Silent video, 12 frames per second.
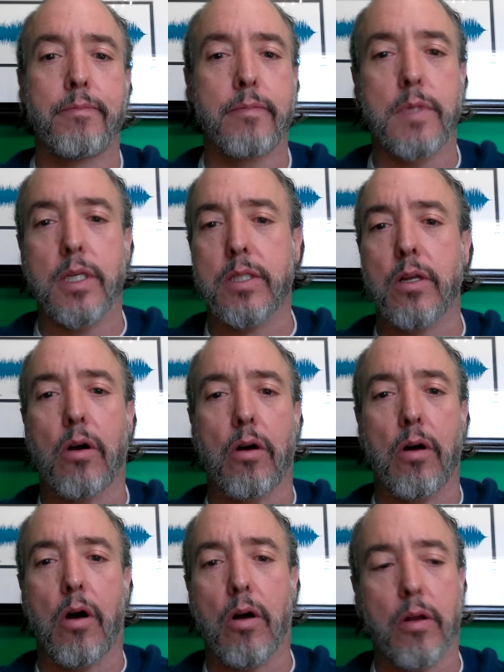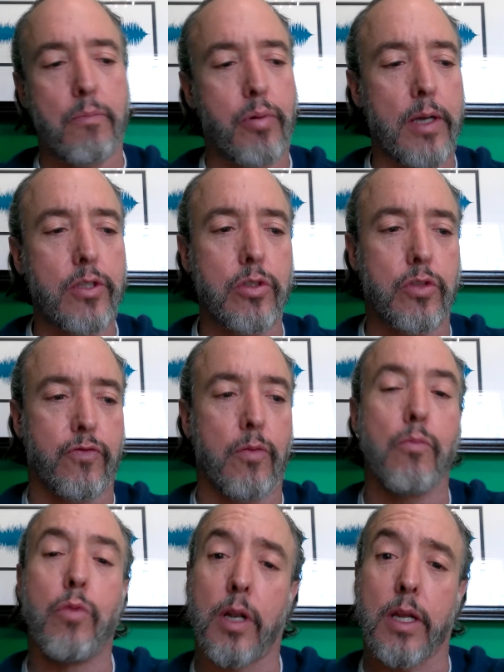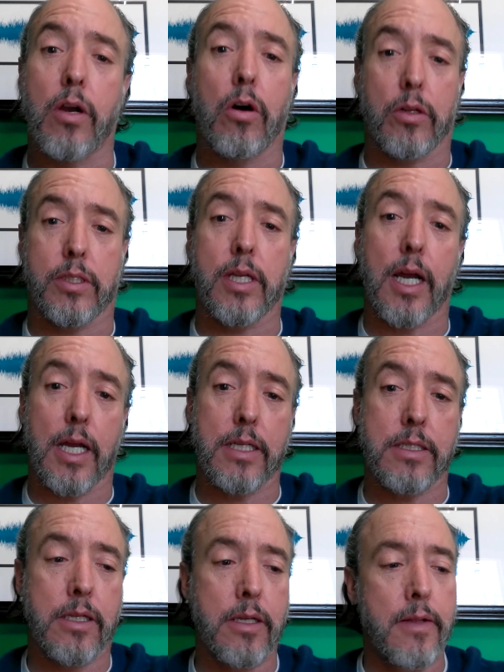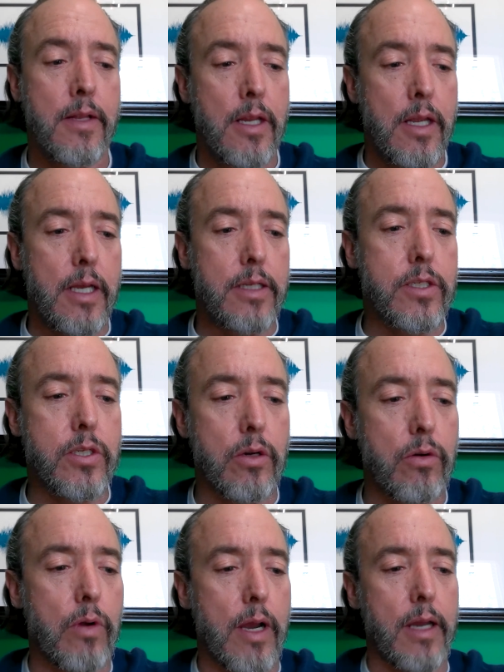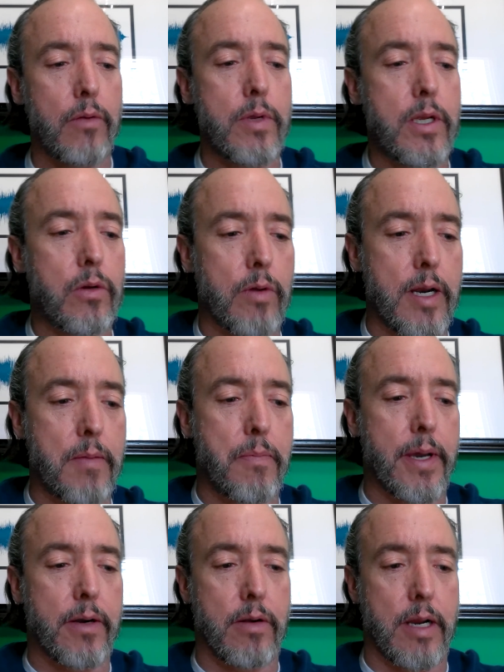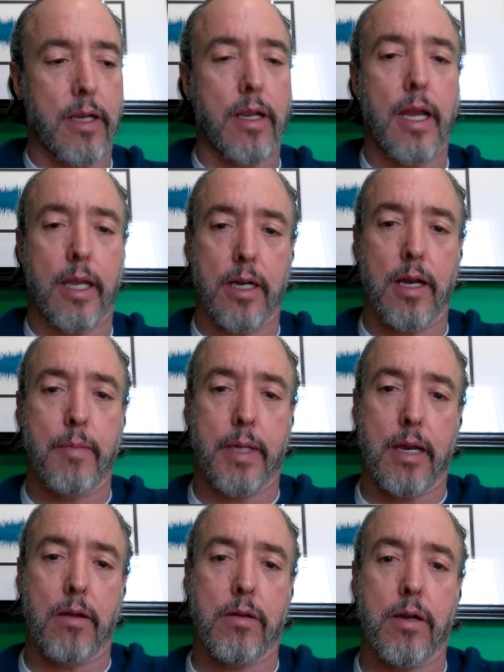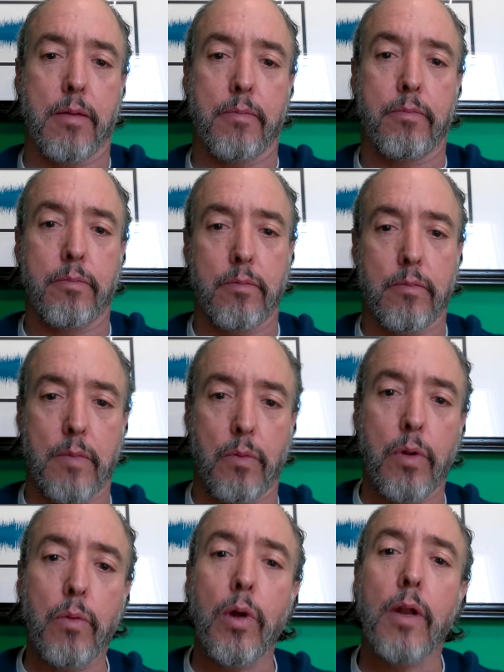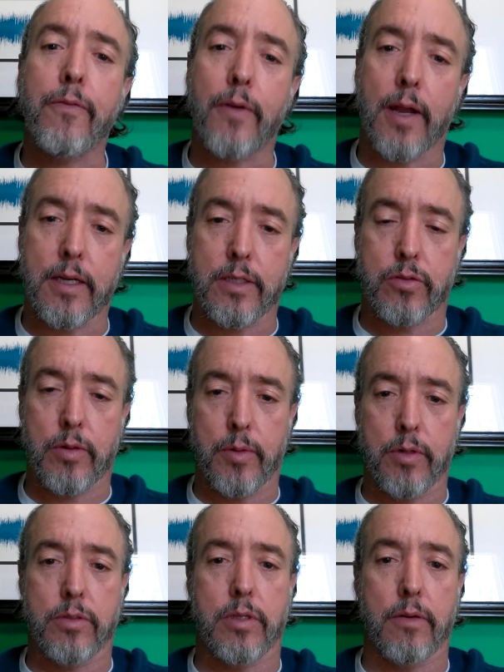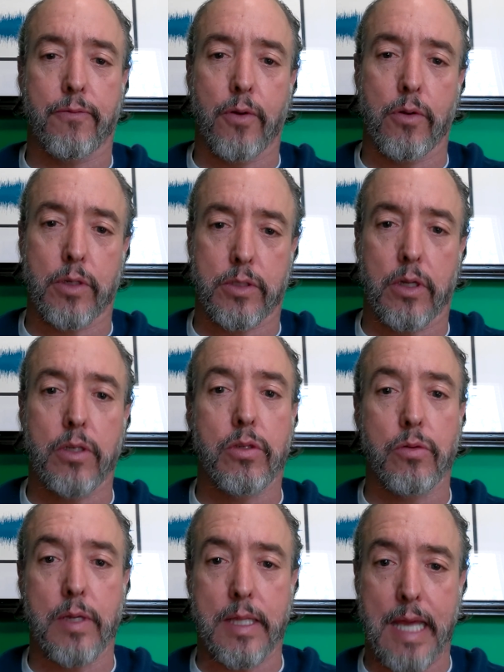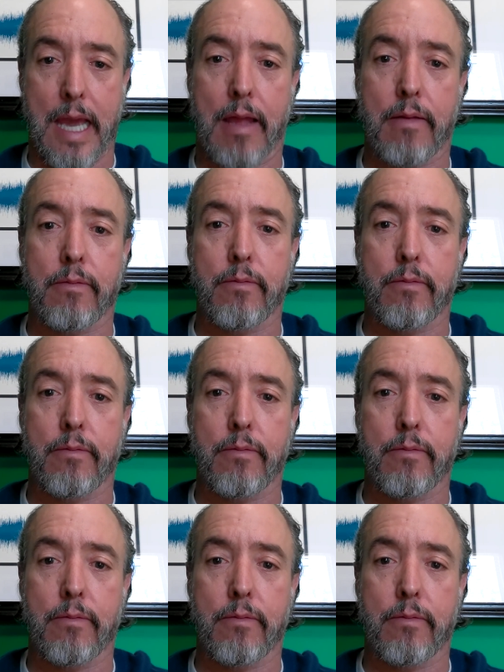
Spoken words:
just all pressures from really all sides. And so how do we create a better economic outcome? We want to find distributors that are focused on doing that.